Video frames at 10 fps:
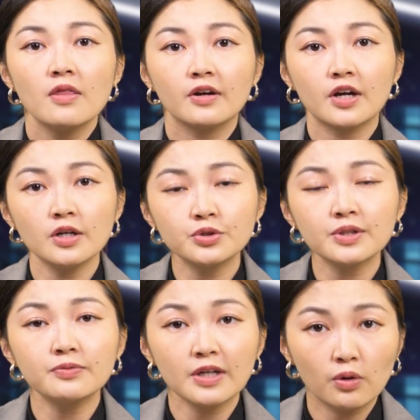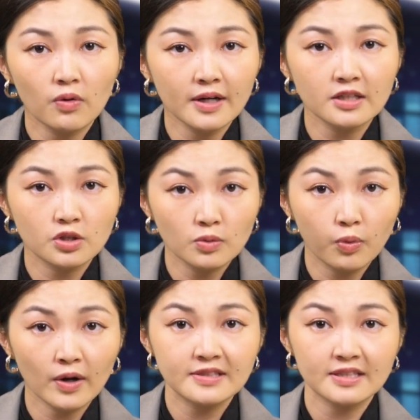the country recorded
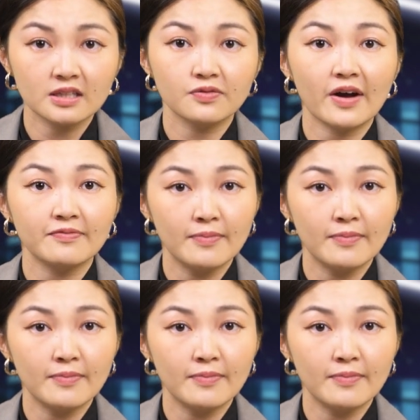2.65